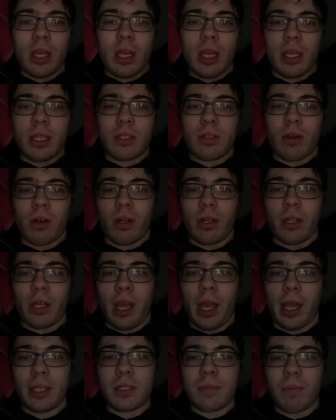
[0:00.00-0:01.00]
It's called
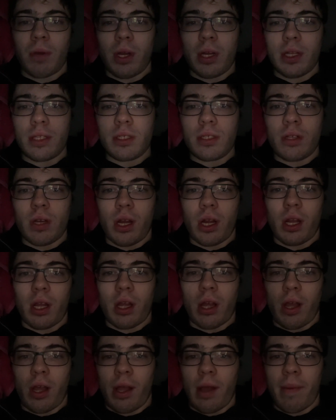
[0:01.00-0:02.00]

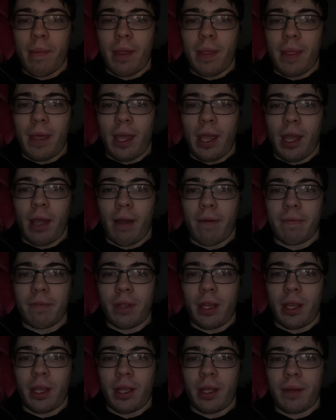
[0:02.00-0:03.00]
hexmods.com, and they have
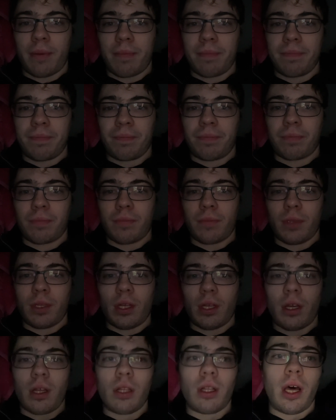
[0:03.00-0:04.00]
like
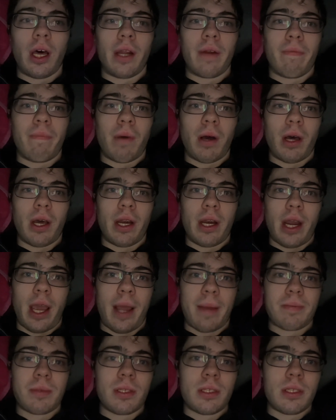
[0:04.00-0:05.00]
a lot of modded
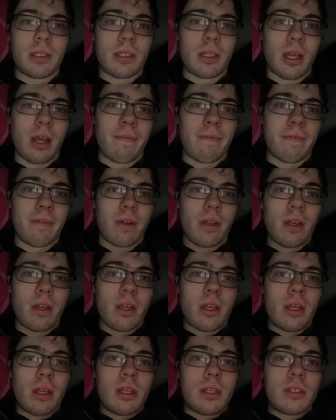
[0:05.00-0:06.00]
apps and stuff.
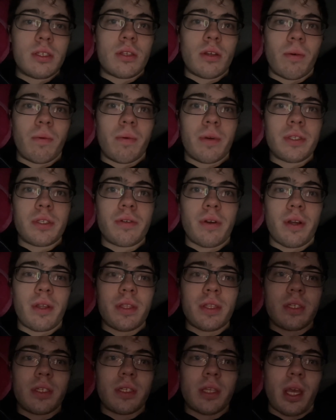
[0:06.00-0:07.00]
So once you're on
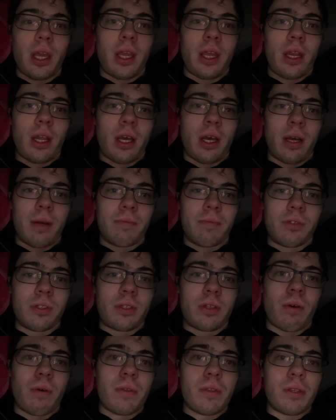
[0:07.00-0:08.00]
the site, just
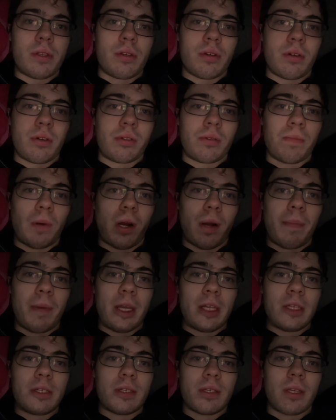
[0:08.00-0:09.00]
go to the search bar
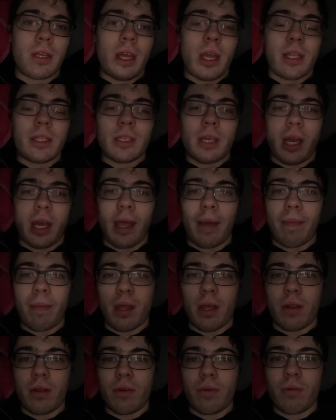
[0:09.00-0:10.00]
basically and type
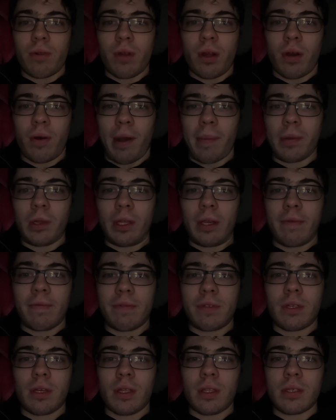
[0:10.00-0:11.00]
in Uno. I believe
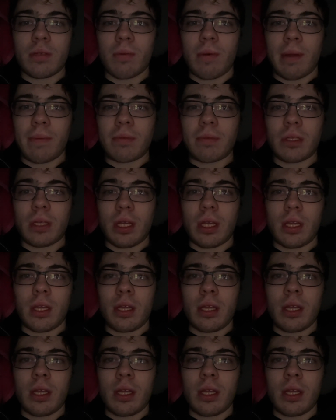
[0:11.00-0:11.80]
it's on this website.